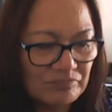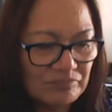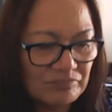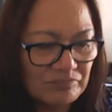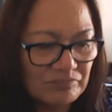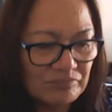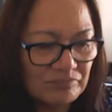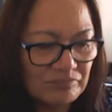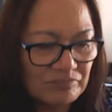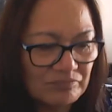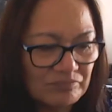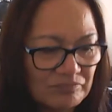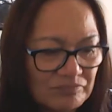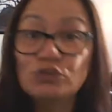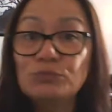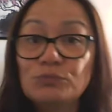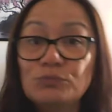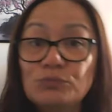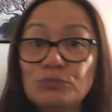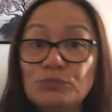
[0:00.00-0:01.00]
It could
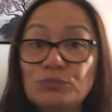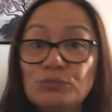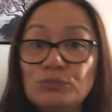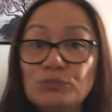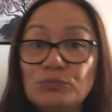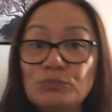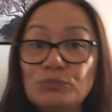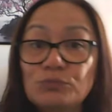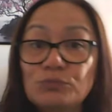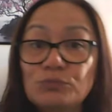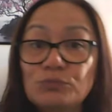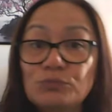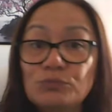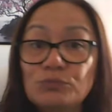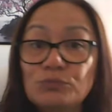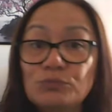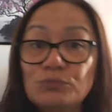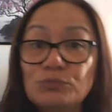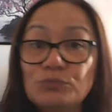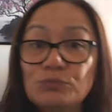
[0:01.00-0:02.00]
be
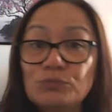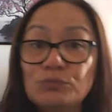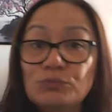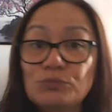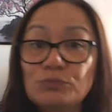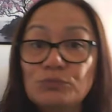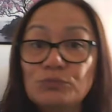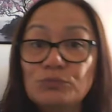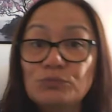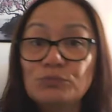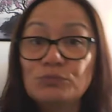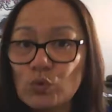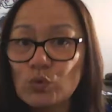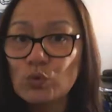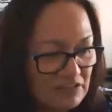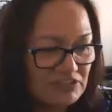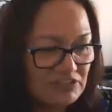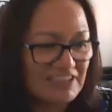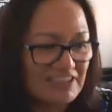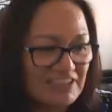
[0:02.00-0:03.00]
watercress,
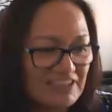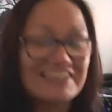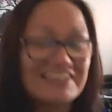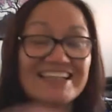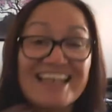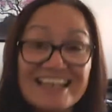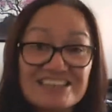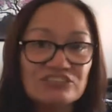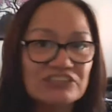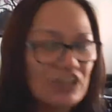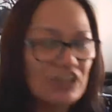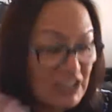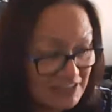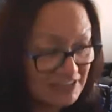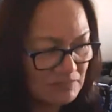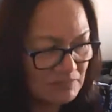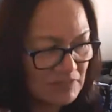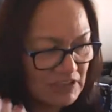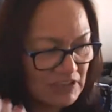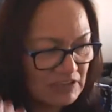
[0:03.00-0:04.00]
which is a
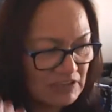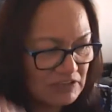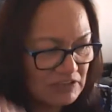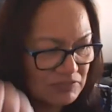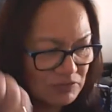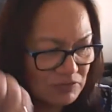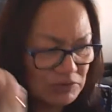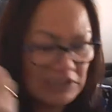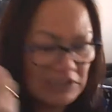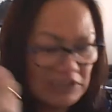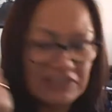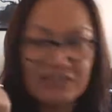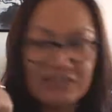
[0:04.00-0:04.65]
luxury item